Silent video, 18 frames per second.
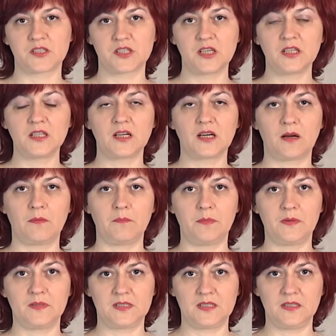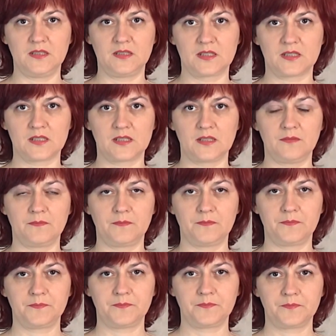and the third one
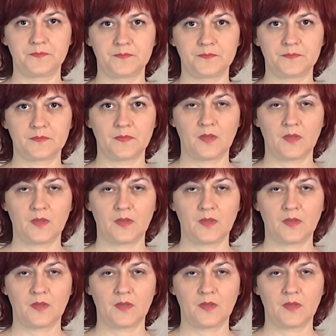is